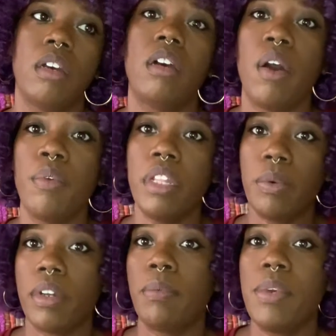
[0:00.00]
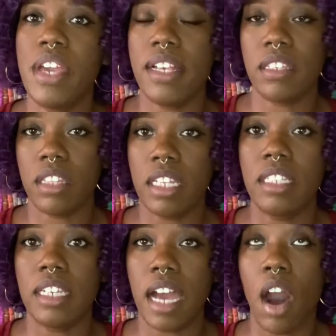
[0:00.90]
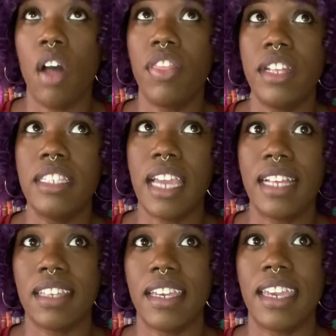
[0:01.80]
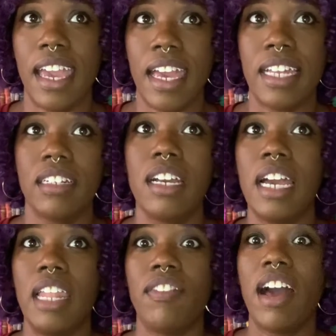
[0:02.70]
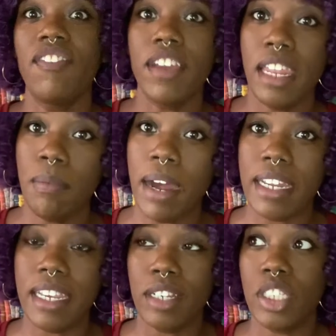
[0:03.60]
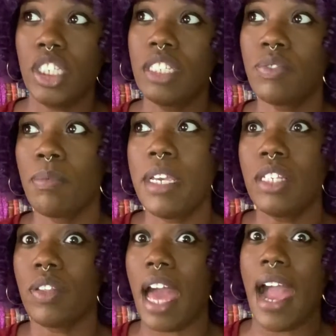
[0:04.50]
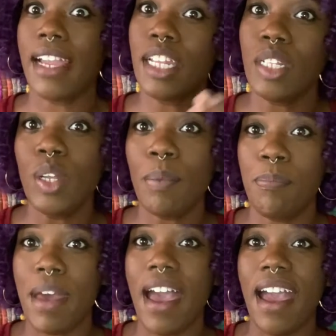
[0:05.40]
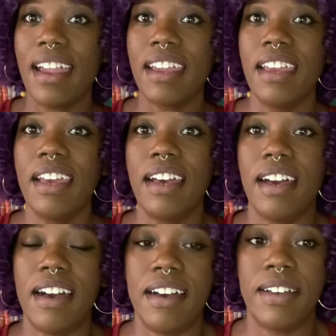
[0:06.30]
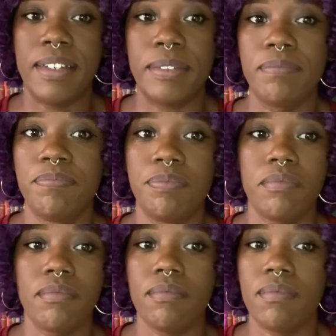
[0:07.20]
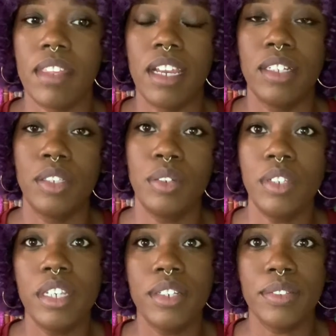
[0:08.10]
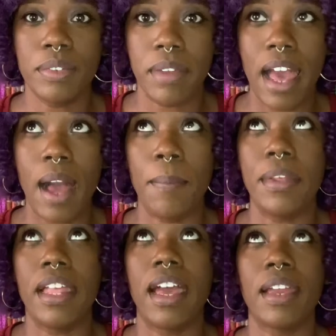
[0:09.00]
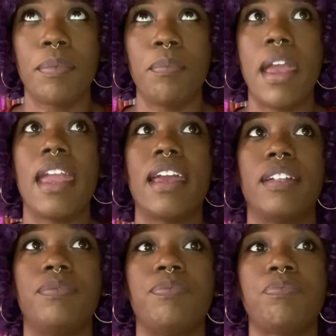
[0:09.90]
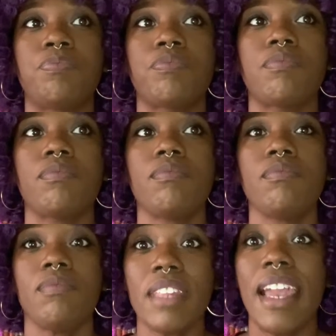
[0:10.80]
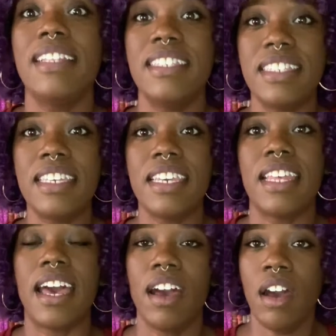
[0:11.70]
really want to be as authentic as I can. And if not for anybody else, just for me, so that I can look back 2 years from now and be like, man, and see that,